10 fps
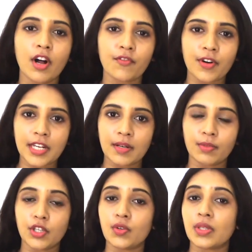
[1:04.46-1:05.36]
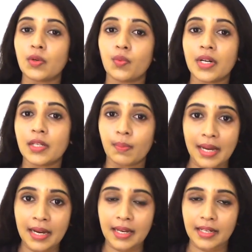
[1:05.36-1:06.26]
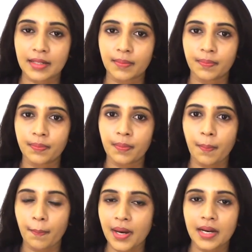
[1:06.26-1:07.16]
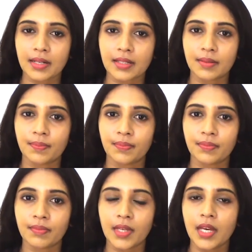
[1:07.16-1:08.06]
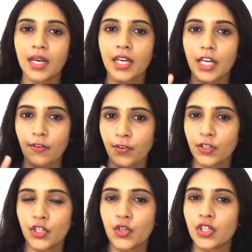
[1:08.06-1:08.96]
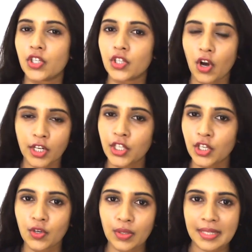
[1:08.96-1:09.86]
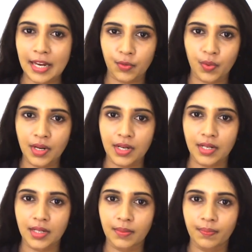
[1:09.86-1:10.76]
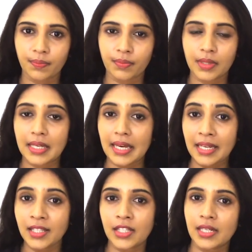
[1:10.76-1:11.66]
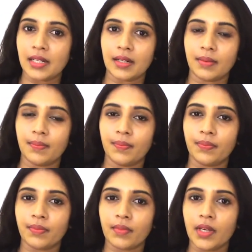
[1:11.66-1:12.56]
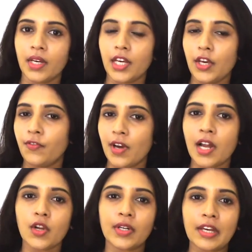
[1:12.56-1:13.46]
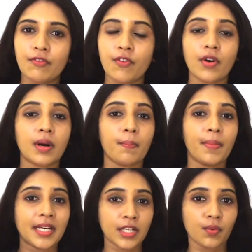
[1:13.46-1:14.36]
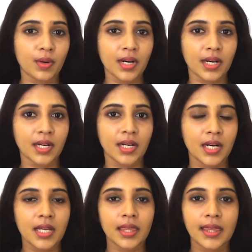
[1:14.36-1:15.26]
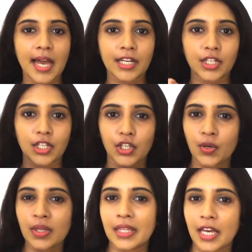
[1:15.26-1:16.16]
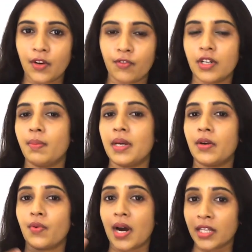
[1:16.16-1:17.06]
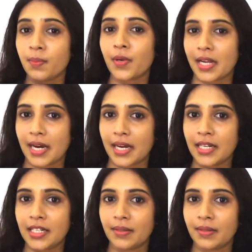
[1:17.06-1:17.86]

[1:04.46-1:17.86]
all freedom to use the word blind, but if you choose not to use that word, instead, if you are looking for a better word that you think would be rather polite,